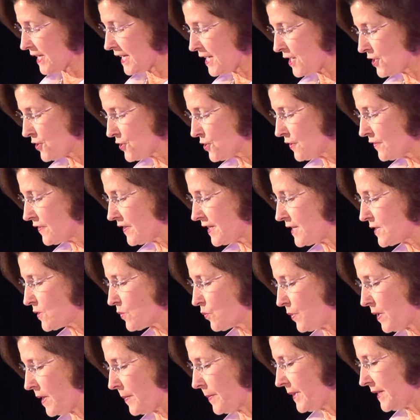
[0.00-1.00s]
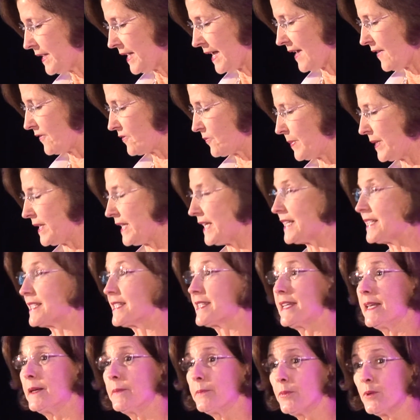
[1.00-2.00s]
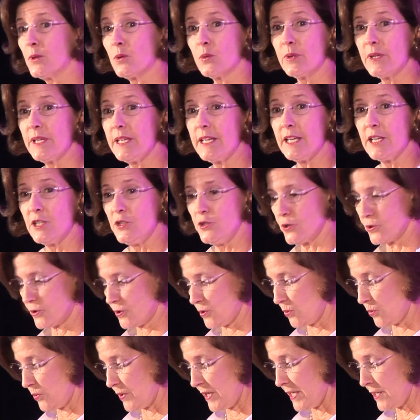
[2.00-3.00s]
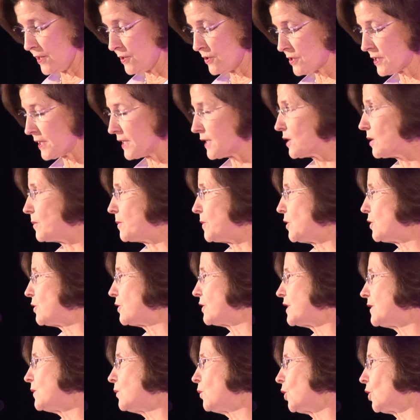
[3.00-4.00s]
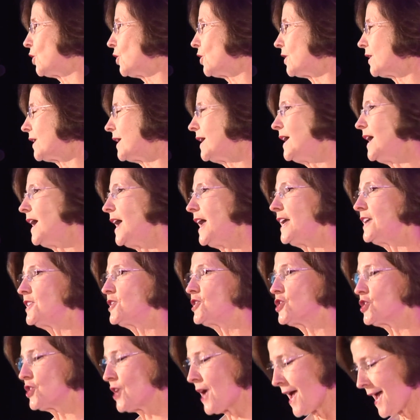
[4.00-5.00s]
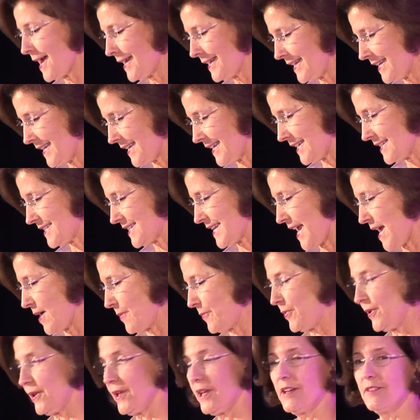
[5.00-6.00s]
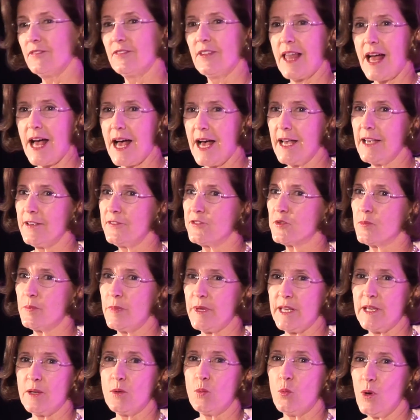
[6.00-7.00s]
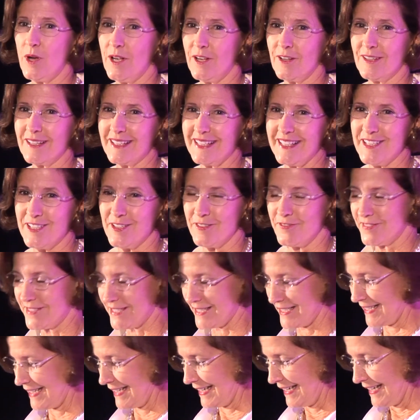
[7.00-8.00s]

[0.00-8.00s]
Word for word: Each of these women have been exemplary in your careers and community work, a shining example of lives being well lived.